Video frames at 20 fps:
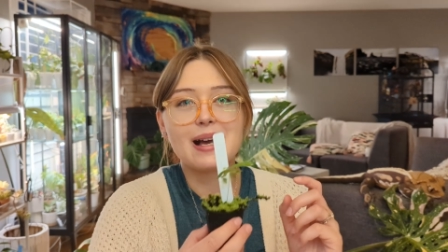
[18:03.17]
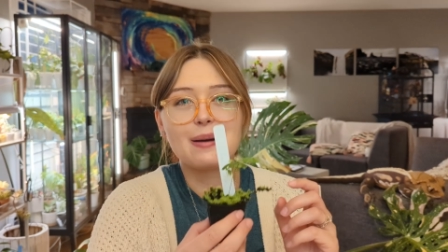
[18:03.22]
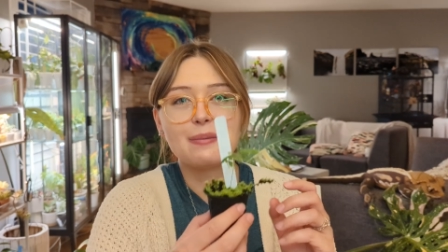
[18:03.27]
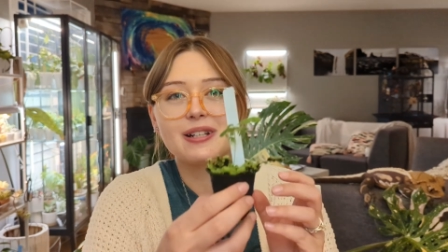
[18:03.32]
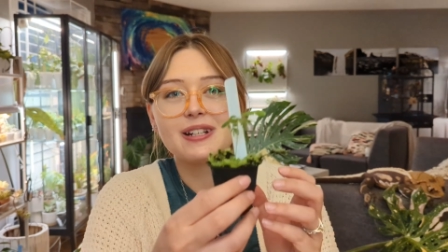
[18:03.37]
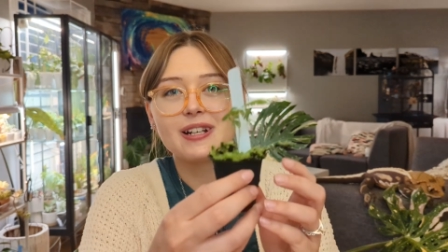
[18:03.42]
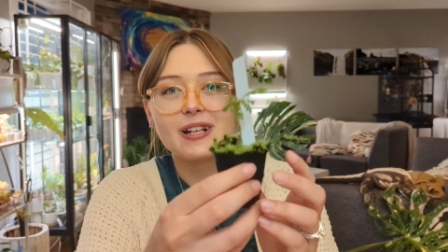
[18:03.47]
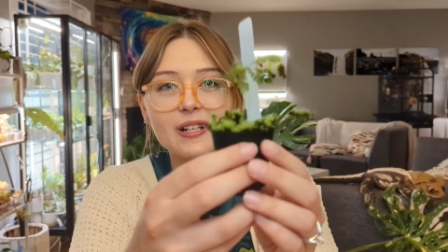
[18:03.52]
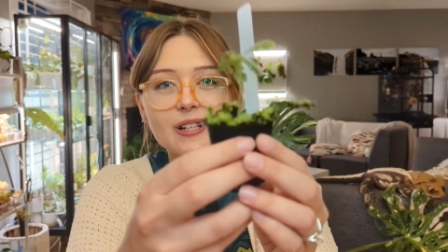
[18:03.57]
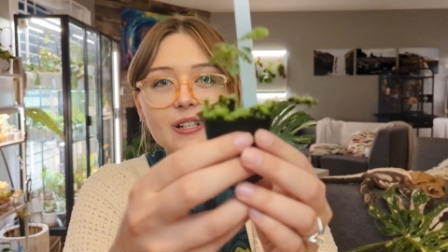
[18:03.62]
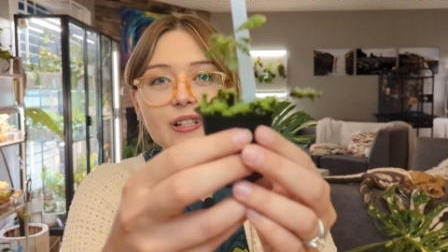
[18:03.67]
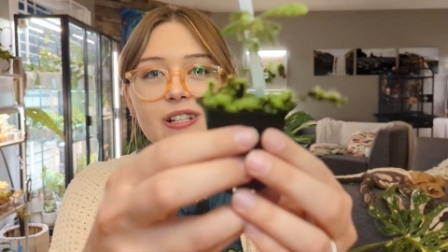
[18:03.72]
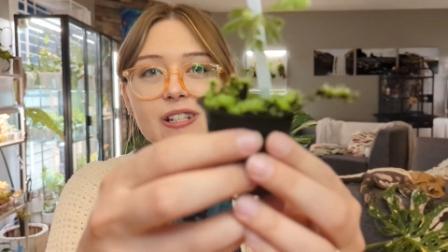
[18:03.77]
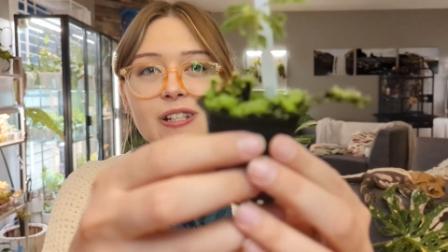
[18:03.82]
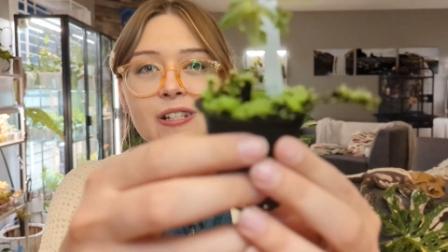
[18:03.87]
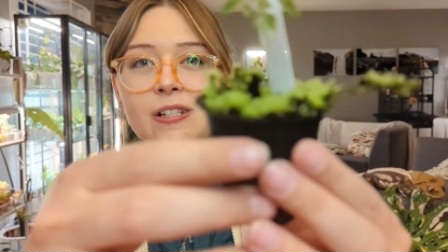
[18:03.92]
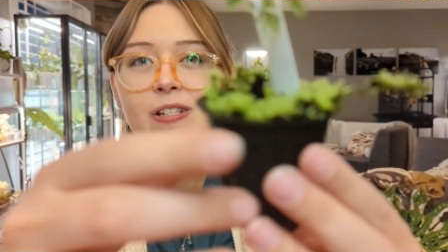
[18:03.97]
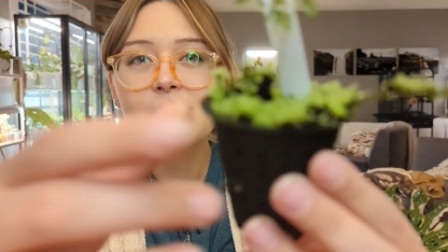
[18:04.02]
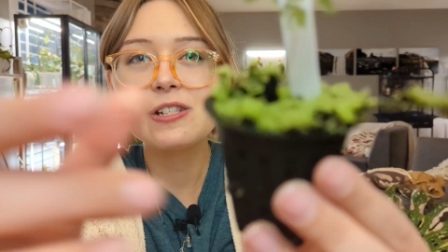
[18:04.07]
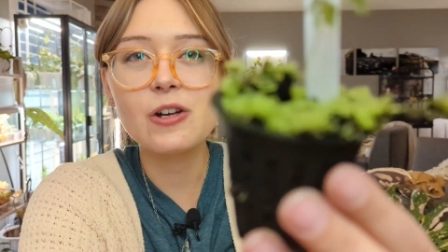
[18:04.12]
I'm gonna
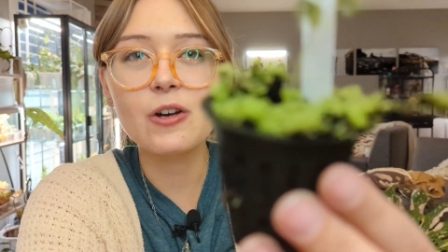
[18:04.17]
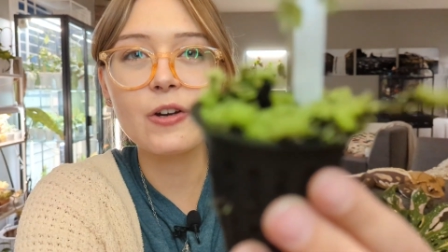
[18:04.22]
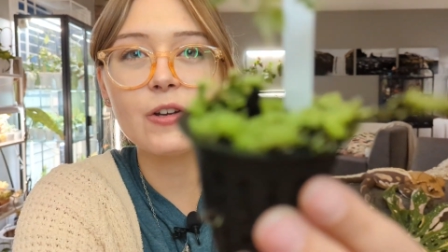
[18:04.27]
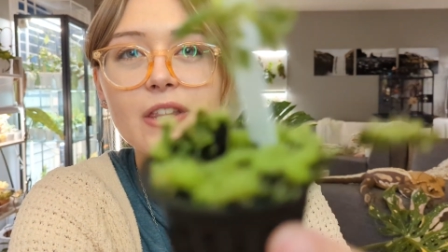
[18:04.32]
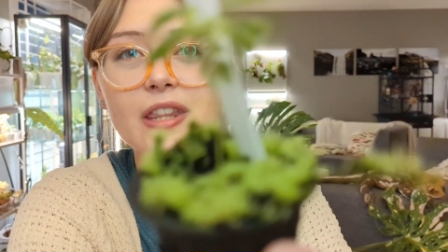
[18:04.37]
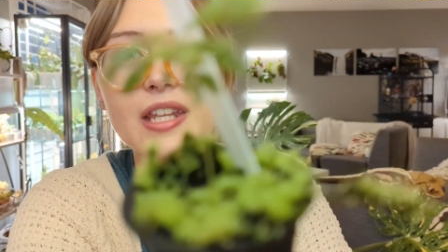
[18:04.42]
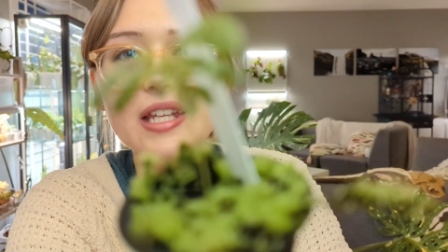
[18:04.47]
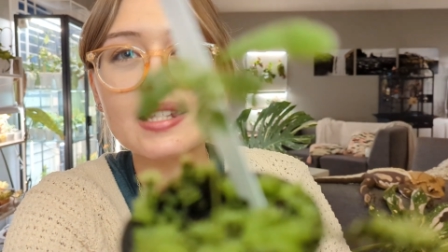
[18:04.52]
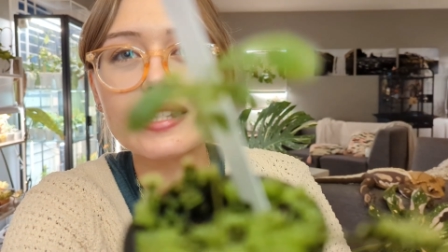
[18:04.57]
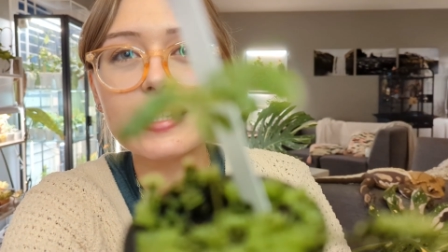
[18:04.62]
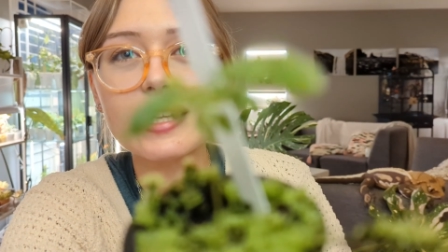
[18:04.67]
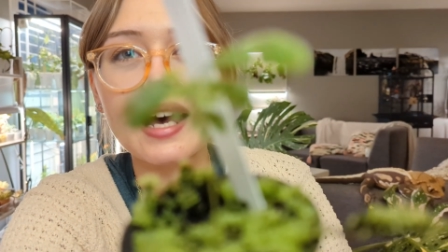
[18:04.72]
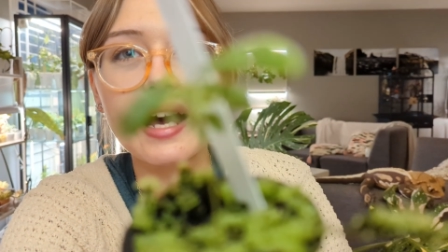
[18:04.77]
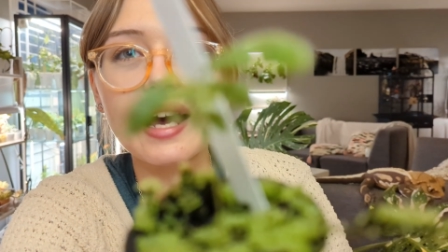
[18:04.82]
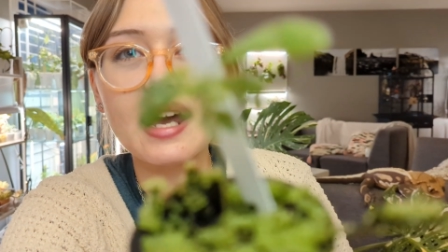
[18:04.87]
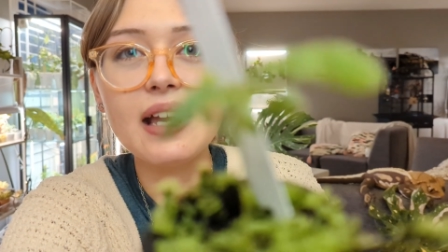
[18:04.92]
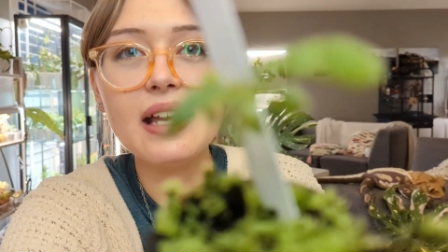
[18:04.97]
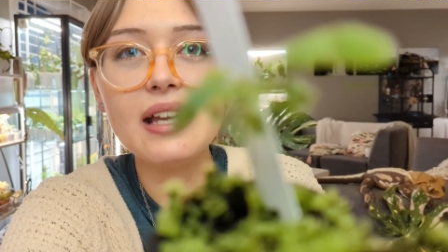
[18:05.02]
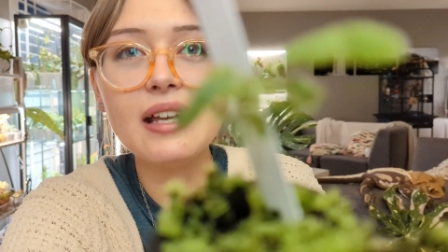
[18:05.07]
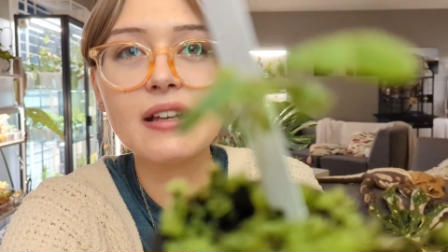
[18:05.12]
show you this
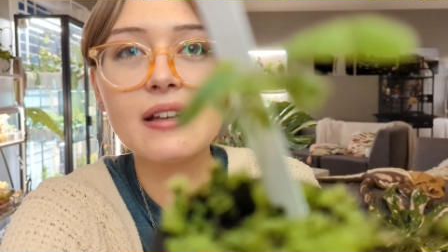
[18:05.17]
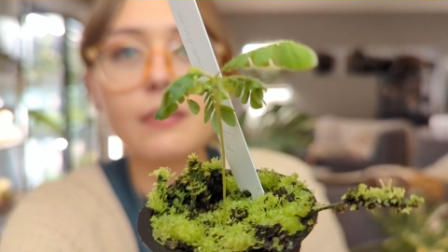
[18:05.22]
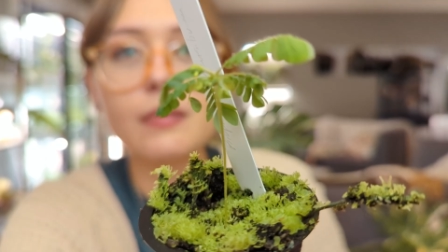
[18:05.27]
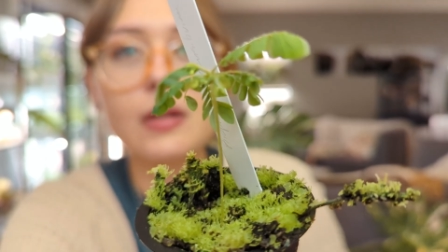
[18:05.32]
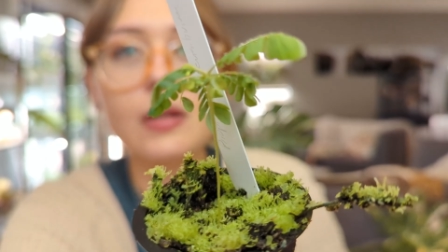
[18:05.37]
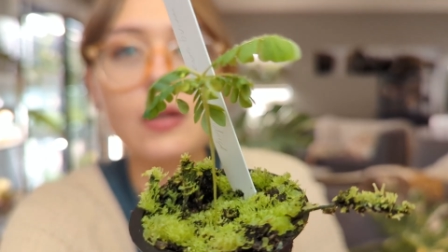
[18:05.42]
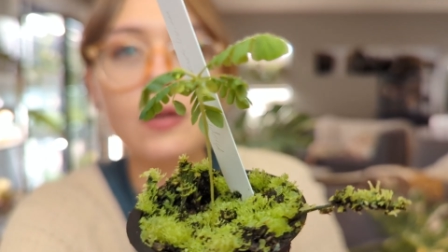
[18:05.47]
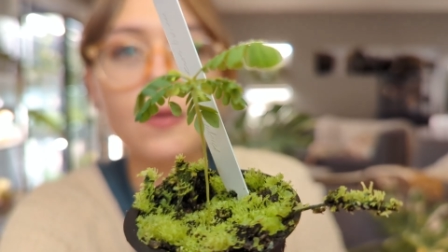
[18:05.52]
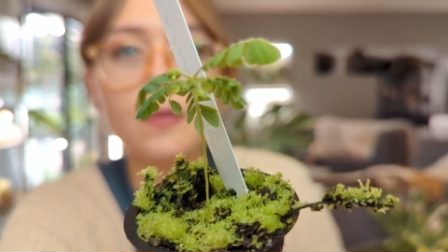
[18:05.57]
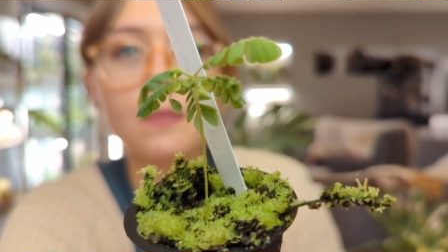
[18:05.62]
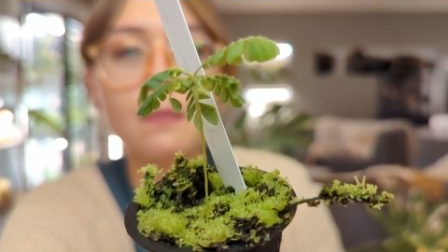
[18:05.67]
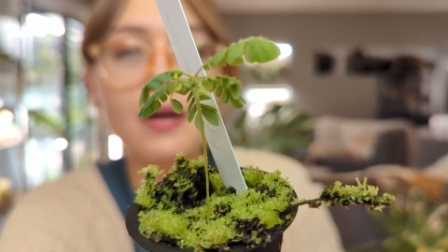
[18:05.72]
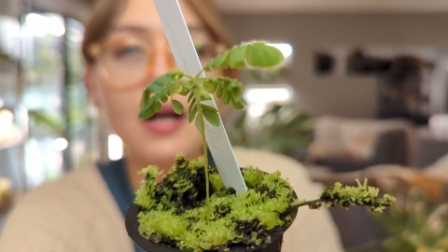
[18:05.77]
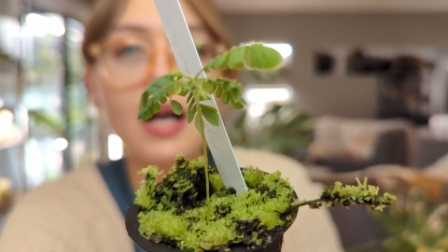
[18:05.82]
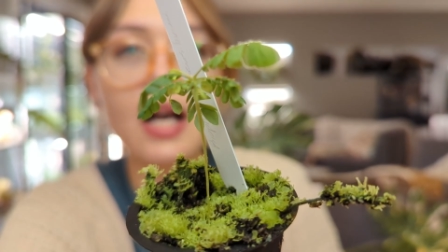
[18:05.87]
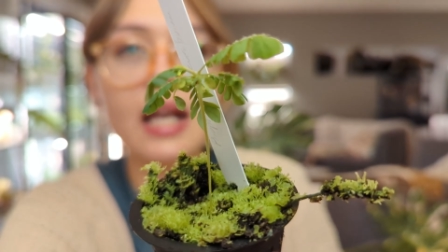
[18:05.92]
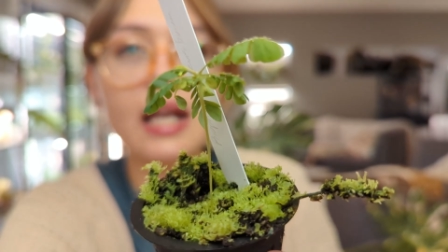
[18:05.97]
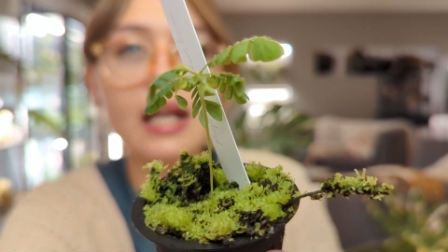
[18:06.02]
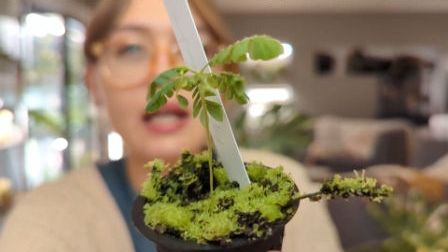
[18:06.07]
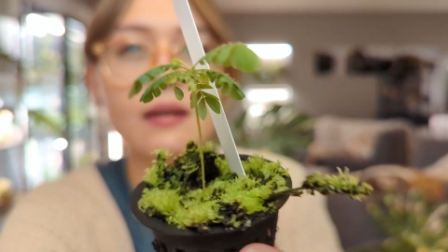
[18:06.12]
guy. You
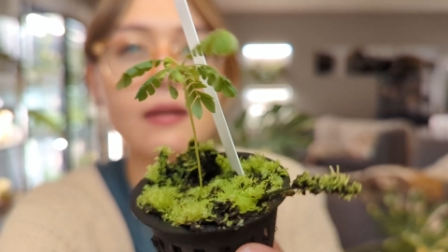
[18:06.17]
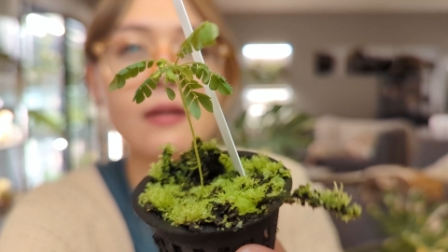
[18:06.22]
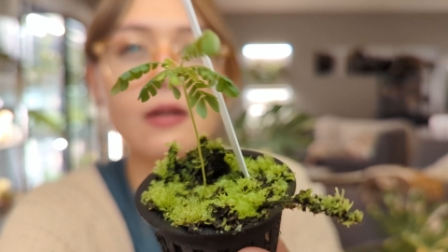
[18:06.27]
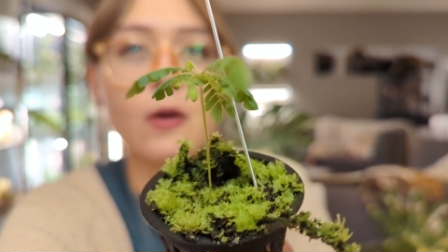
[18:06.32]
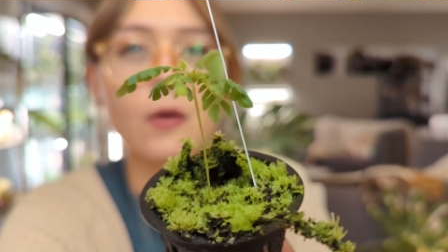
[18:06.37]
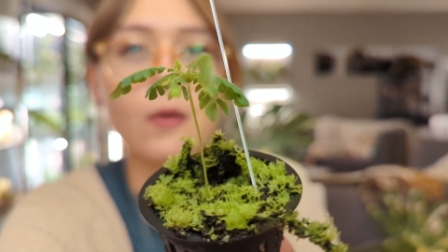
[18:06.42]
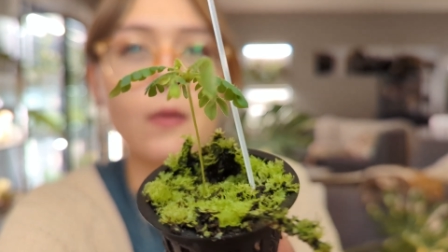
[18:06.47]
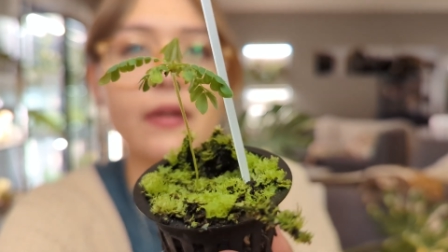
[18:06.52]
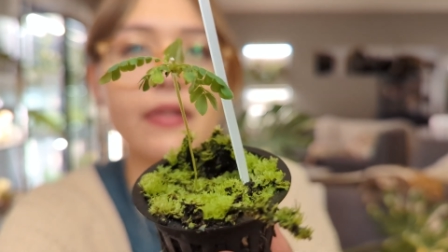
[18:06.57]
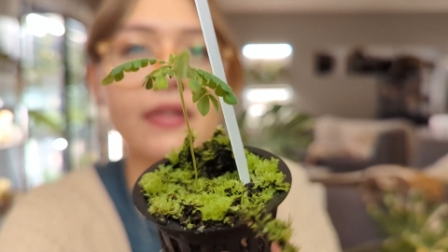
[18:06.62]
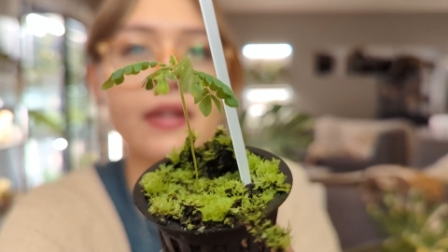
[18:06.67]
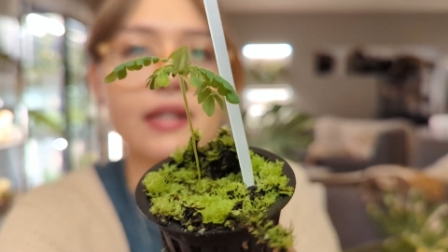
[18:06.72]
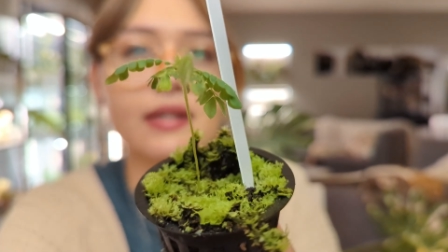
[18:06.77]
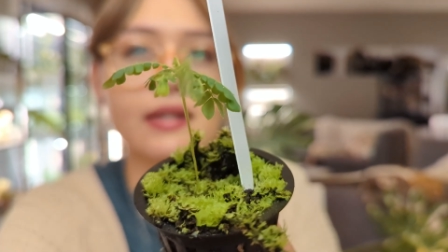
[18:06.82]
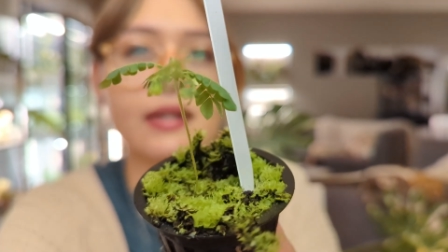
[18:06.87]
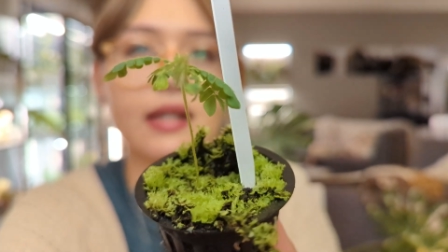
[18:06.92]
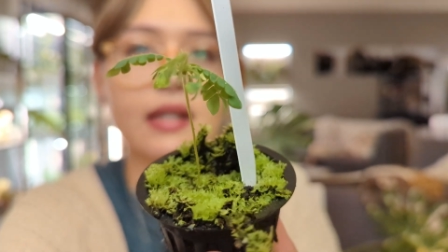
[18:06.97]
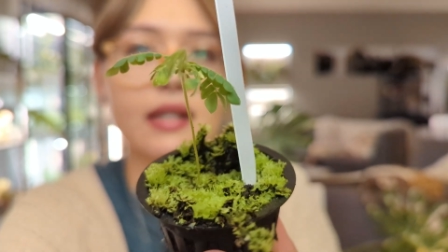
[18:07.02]
might know what this